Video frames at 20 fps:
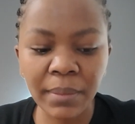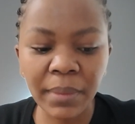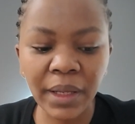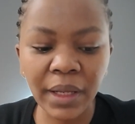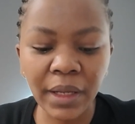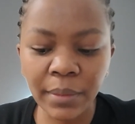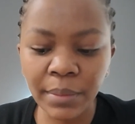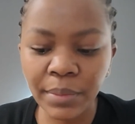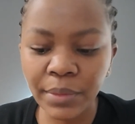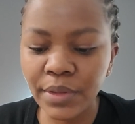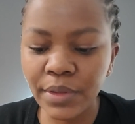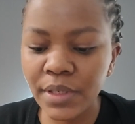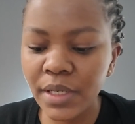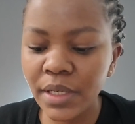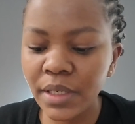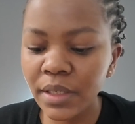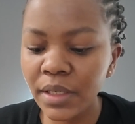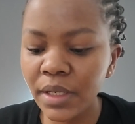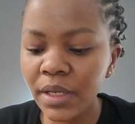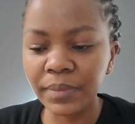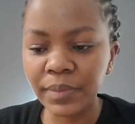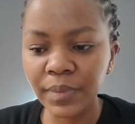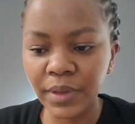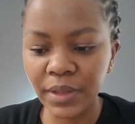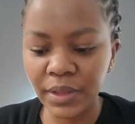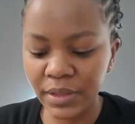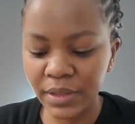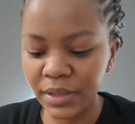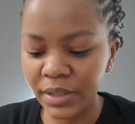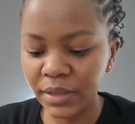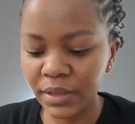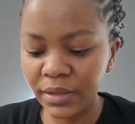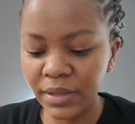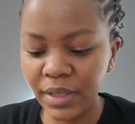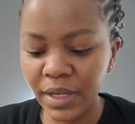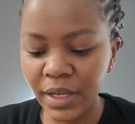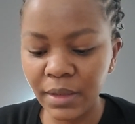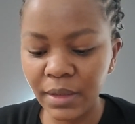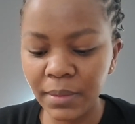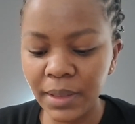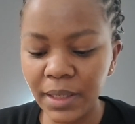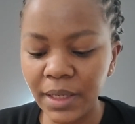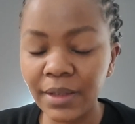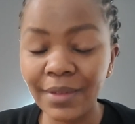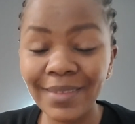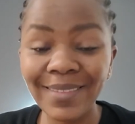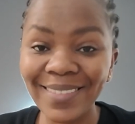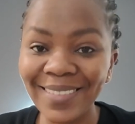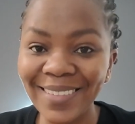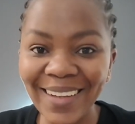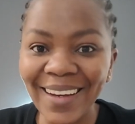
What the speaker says: makeup routine, because it'll take me